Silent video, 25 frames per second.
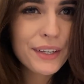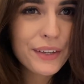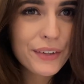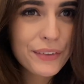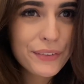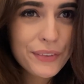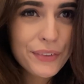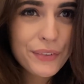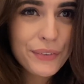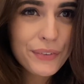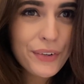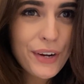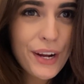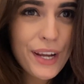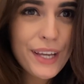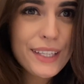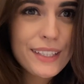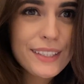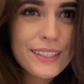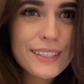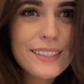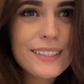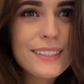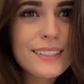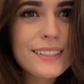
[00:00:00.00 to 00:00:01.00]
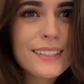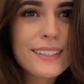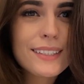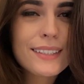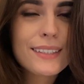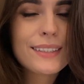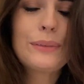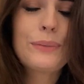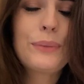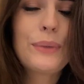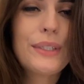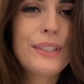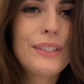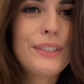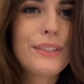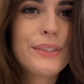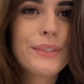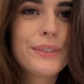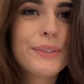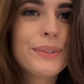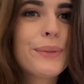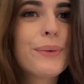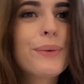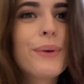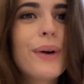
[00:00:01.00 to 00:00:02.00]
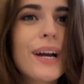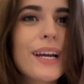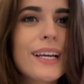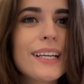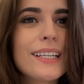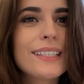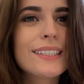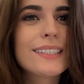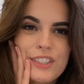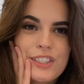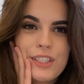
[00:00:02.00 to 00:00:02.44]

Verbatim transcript: of the friends once or twice.